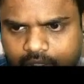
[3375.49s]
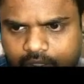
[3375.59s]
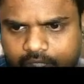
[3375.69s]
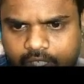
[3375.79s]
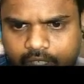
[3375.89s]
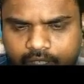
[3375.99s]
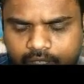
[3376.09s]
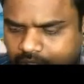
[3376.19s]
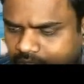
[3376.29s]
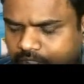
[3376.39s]
Okay,
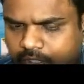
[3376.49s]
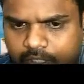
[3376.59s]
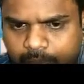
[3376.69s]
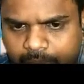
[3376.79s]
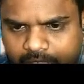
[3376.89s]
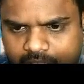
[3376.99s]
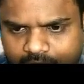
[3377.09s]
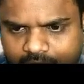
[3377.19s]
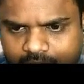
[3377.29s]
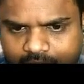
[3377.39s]
so the
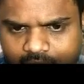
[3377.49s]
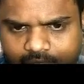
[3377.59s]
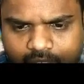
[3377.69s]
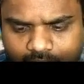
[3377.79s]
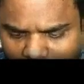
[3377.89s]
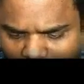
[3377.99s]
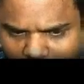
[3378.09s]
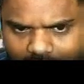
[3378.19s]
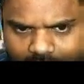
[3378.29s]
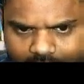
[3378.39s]
PXY diagram we are going to
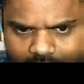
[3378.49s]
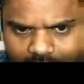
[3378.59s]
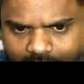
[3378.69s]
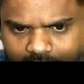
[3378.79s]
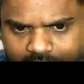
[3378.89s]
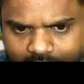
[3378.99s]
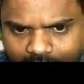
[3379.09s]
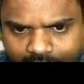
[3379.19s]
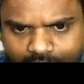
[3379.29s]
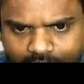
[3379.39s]
get the reverse of
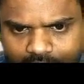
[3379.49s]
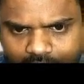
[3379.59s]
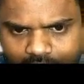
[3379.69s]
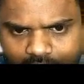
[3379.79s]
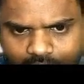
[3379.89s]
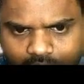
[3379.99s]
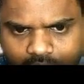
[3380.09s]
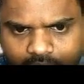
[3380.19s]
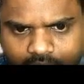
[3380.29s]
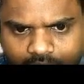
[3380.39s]

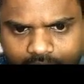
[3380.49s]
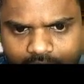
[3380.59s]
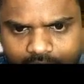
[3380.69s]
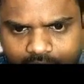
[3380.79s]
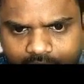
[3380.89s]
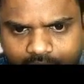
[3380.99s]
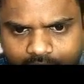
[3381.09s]
what we are having.